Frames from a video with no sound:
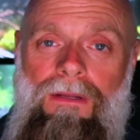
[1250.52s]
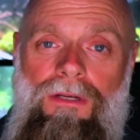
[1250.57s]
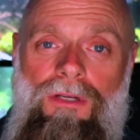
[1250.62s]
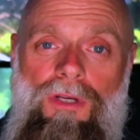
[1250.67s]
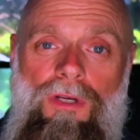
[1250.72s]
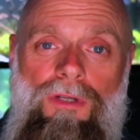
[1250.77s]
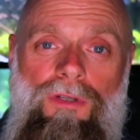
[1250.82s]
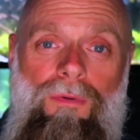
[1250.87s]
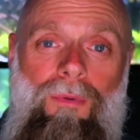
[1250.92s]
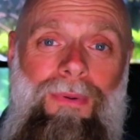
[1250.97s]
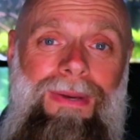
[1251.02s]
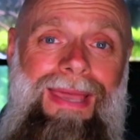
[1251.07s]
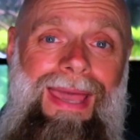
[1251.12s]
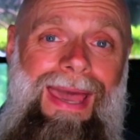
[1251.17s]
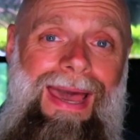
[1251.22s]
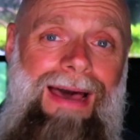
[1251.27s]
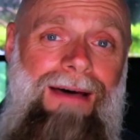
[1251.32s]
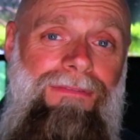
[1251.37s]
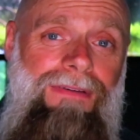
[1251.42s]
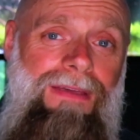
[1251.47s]
So what we
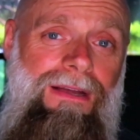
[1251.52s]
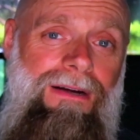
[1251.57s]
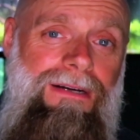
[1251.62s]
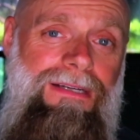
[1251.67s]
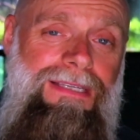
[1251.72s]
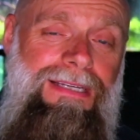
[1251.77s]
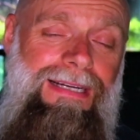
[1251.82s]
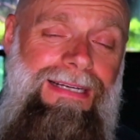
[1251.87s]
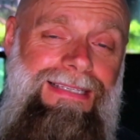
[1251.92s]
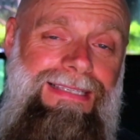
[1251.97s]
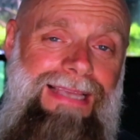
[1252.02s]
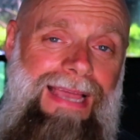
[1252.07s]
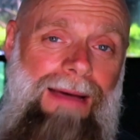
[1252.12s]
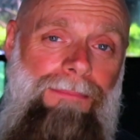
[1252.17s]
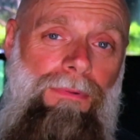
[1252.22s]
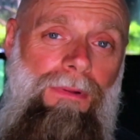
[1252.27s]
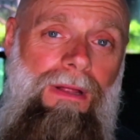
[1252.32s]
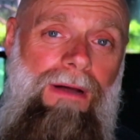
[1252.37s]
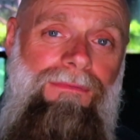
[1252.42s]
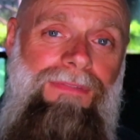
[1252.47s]
have here is an
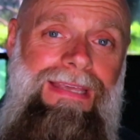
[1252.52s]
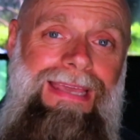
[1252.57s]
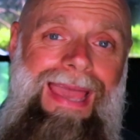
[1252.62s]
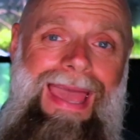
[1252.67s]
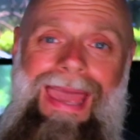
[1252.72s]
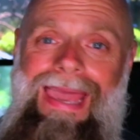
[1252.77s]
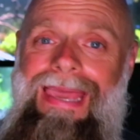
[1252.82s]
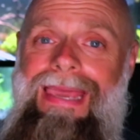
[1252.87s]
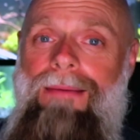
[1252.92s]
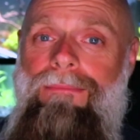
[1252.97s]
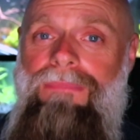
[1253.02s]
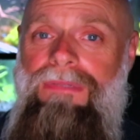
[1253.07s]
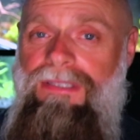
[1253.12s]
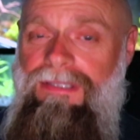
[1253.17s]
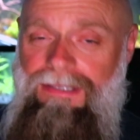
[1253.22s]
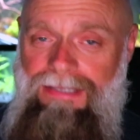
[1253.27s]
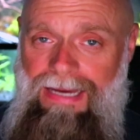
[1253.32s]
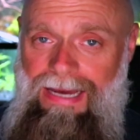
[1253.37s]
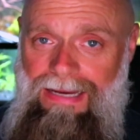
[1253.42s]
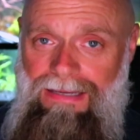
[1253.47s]
example of the
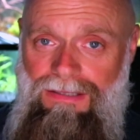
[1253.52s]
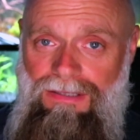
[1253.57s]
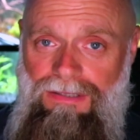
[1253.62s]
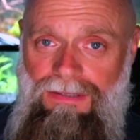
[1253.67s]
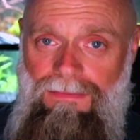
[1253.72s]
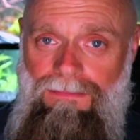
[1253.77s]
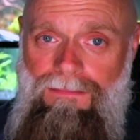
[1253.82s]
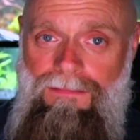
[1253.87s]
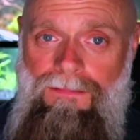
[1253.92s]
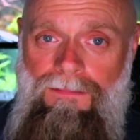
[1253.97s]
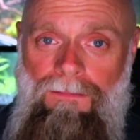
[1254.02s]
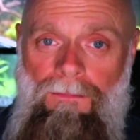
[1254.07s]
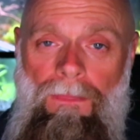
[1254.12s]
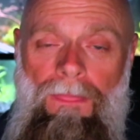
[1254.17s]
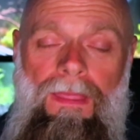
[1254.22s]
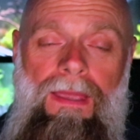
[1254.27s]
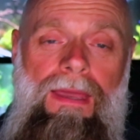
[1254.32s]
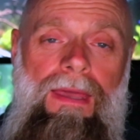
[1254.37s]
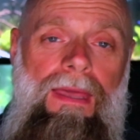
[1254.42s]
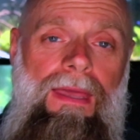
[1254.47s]
Ames test.
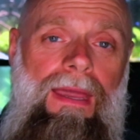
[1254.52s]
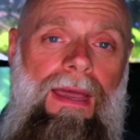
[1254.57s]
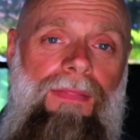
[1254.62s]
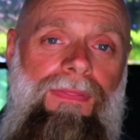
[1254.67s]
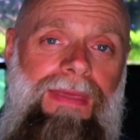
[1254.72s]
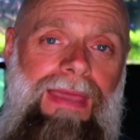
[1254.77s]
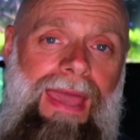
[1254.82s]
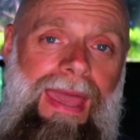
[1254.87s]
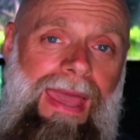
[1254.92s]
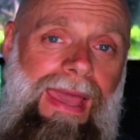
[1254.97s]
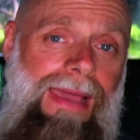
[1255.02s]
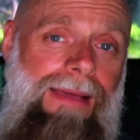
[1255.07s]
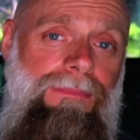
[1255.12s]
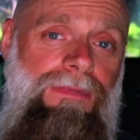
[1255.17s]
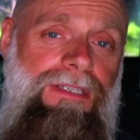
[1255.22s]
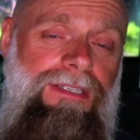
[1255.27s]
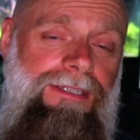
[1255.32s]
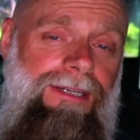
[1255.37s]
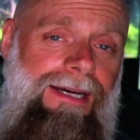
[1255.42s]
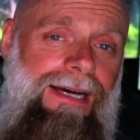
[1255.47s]
And the
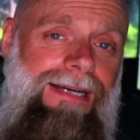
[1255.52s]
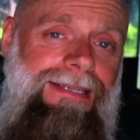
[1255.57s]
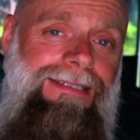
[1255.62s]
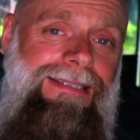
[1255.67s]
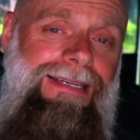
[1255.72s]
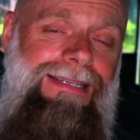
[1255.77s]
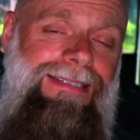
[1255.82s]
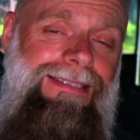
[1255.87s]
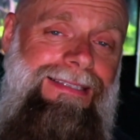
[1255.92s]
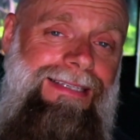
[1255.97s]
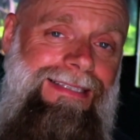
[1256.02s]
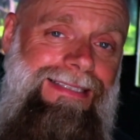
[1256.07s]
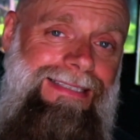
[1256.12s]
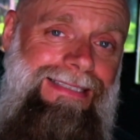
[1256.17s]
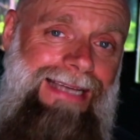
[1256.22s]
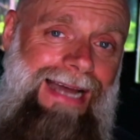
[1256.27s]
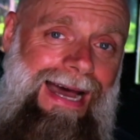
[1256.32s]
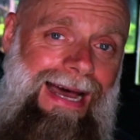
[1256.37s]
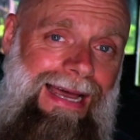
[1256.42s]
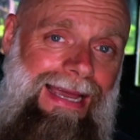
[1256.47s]
Ames test is
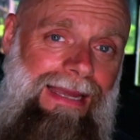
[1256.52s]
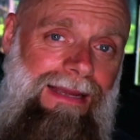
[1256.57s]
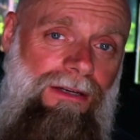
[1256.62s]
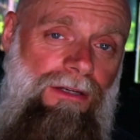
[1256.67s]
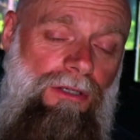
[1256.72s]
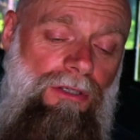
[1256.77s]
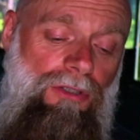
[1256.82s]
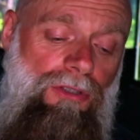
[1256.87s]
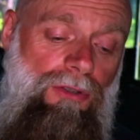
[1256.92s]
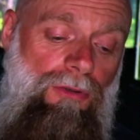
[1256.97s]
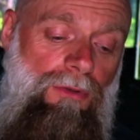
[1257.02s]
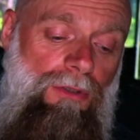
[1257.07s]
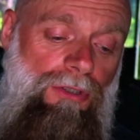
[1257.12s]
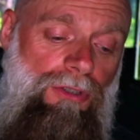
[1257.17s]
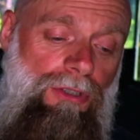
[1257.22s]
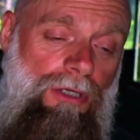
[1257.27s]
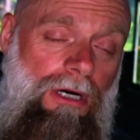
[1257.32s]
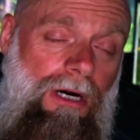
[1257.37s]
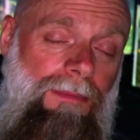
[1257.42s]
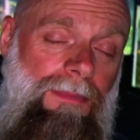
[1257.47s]
designed to
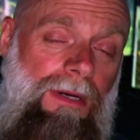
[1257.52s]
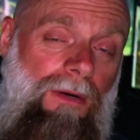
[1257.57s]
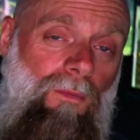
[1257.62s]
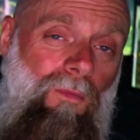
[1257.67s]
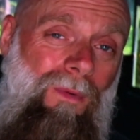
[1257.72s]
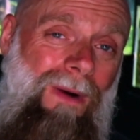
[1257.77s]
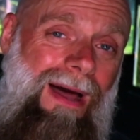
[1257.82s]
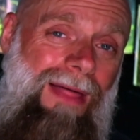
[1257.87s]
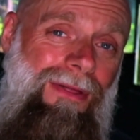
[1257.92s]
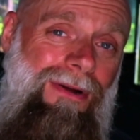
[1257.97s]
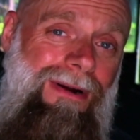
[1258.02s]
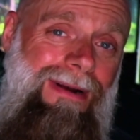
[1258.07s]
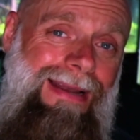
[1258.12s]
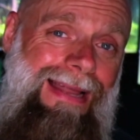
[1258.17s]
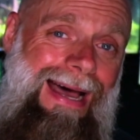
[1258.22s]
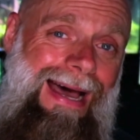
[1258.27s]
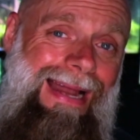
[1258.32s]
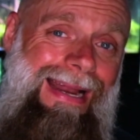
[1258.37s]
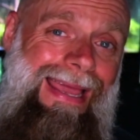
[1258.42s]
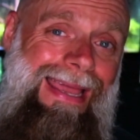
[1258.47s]
determine whether or
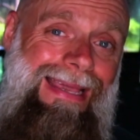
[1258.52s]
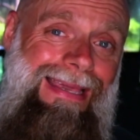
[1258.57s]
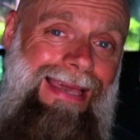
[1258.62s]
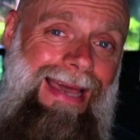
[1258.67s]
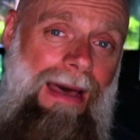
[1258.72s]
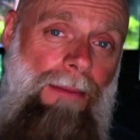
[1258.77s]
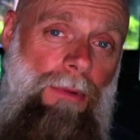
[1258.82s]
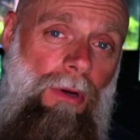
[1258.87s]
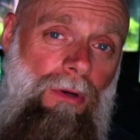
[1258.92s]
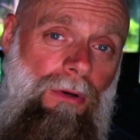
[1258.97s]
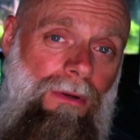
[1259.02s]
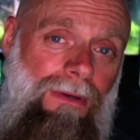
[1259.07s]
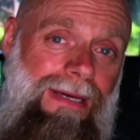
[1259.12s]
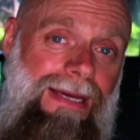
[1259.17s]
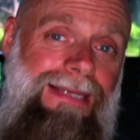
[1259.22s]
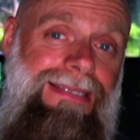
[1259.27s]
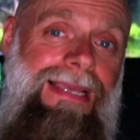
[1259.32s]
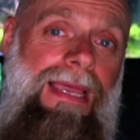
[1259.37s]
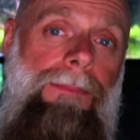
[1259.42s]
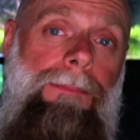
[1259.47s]
not a chemical
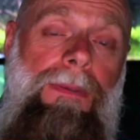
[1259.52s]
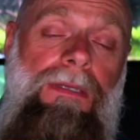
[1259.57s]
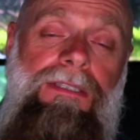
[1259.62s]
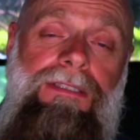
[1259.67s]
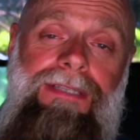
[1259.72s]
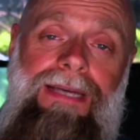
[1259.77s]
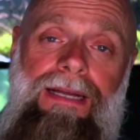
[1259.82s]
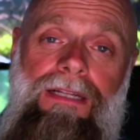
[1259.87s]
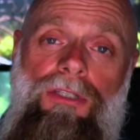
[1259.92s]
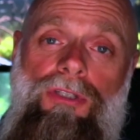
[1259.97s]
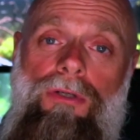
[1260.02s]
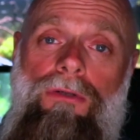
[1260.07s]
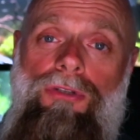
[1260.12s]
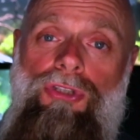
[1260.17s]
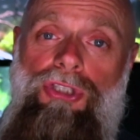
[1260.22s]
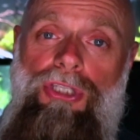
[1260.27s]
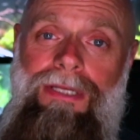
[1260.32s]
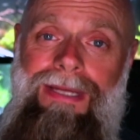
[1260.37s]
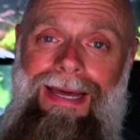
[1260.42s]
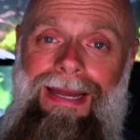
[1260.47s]
is a potential
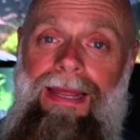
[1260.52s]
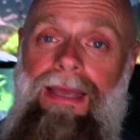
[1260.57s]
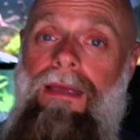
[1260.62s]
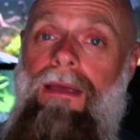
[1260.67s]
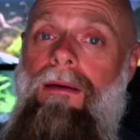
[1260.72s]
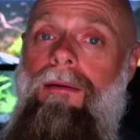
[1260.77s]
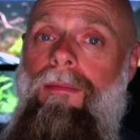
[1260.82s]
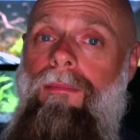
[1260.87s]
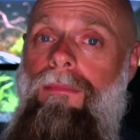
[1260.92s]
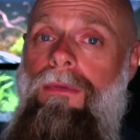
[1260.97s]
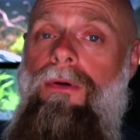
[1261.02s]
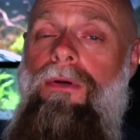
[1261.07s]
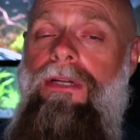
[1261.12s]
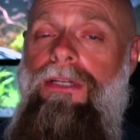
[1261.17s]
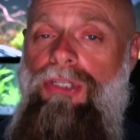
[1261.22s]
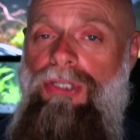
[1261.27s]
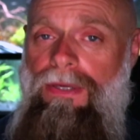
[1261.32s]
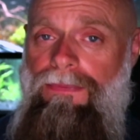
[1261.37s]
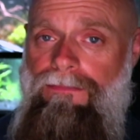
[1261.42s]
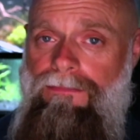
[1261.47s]
genetic
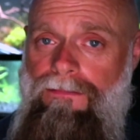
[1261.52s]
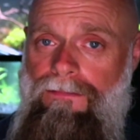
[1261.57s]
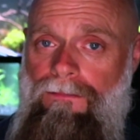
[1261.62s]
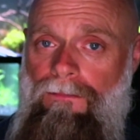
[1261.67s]
mutagen.